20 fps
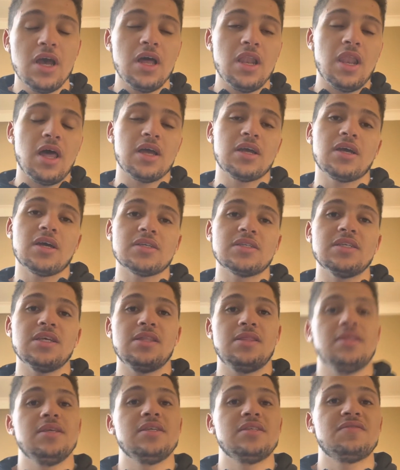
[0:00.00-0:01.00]
like I
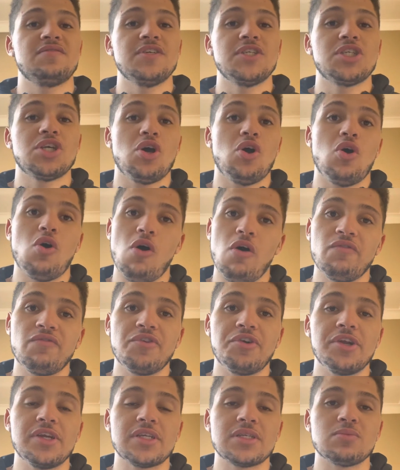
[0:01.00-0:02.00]
said, these fish are
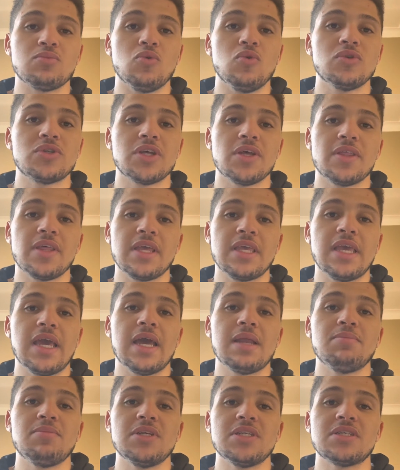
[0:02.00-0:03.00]
very small, so they
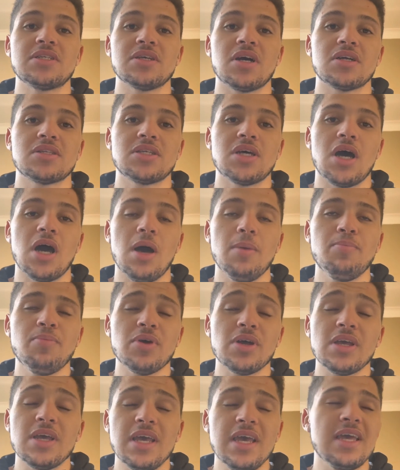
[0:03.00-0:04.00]
can be sucked up.